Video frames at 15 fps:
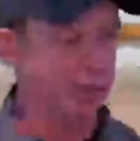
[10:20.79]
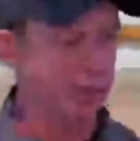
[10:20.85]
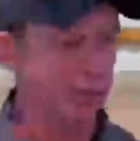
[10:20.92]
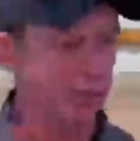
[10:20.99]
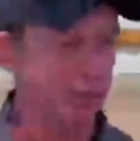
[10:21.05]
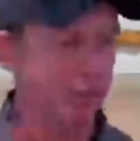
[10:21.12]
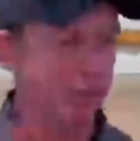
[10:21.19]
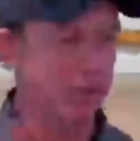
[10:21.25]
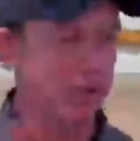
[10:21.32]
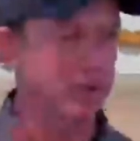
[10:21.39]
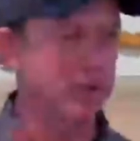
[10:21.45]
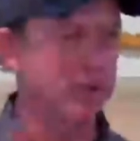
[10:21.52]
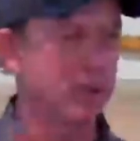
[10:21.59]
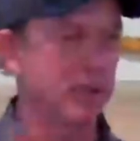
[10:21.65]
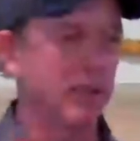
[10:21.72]

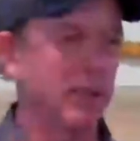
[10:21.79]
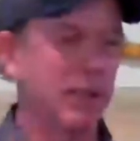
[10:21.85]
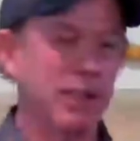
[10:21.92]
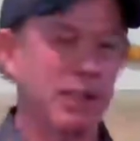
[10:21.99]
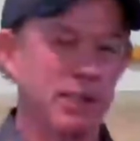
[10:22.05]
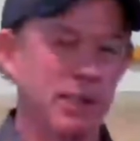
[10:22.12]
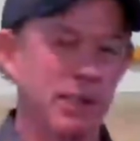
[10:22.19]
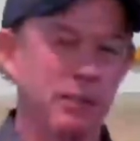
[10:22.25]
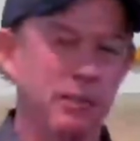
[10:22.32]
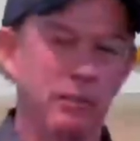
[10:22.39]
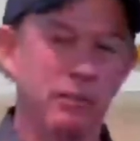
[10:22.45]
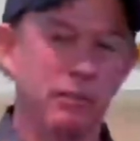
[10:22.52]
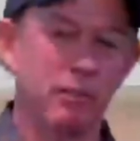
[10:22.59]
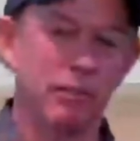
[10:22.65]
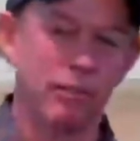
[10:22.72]
because he said,
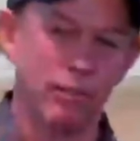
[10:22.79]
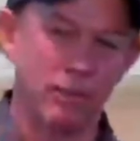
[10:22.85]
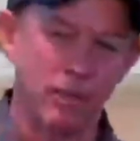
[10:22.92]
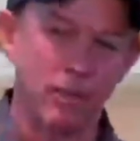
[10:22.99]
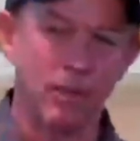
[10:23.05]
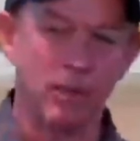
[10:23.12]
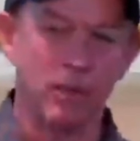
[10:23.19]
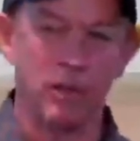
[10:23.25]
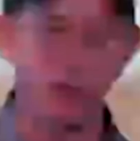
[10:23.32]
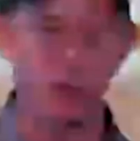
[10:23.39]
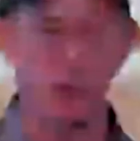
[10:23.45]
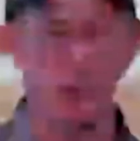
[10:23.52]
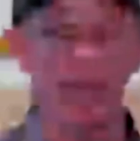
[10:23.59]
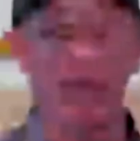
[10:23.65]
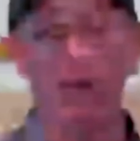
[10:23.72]
You were
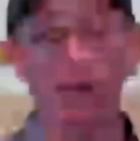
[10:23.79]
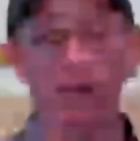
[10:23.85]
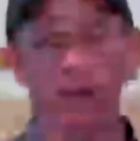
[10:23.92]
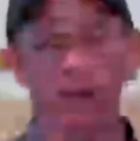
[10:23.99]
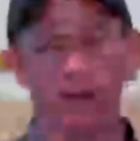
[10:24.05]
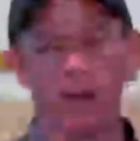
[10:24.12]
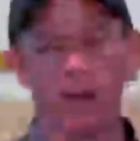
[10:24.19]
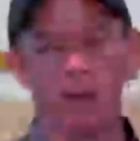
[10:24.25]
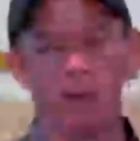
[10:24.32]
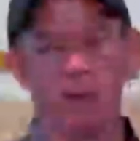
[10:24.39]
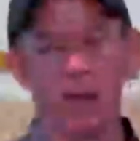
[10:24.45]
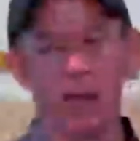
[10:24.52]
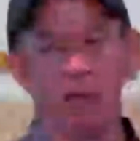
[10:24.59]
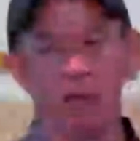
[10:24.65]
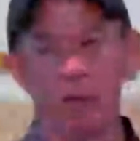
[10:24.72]
dead, you're now
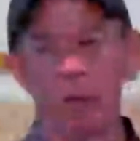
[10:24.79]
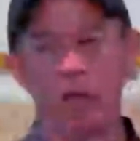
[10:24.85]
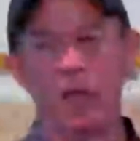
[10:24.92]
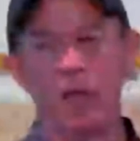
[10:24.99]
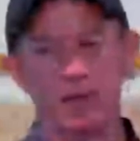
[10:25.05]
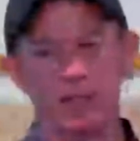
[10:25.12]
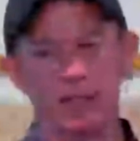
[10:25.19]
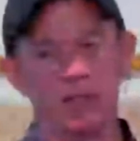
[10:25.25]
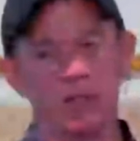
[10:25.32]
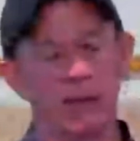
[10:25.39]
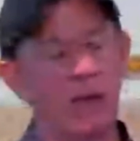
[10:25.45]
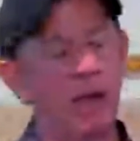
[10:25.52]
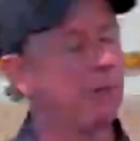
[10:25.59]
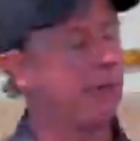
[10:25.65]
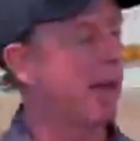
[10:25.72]
alive. You were lost, and you're
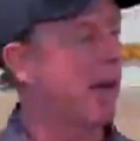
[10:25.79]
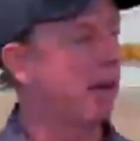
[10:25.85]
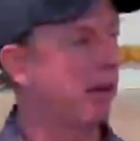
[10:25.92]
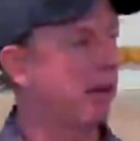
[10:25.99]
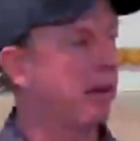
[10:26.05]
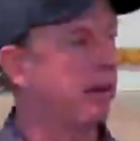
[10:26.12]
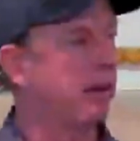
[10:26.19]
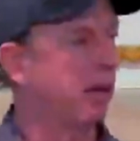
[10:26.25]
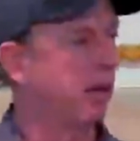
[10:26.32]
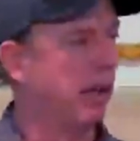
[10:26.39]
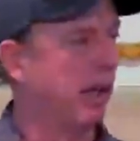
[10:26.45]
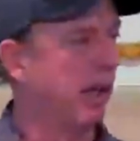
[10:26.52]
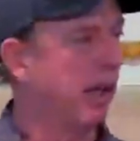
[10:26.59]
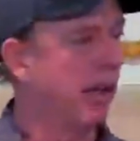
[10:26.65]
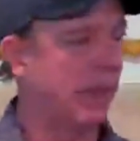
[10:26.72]
now found.
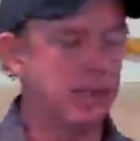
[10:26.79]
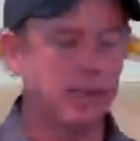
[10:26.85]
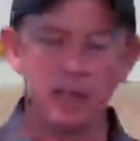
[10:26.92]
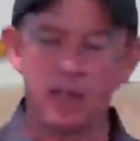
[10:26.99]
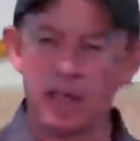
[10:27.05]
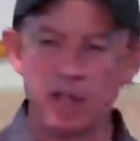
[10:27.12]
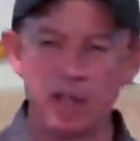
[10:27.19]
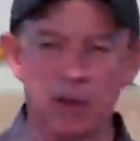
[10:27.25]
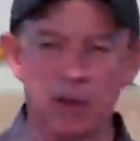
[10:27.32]
And that's, that's, a,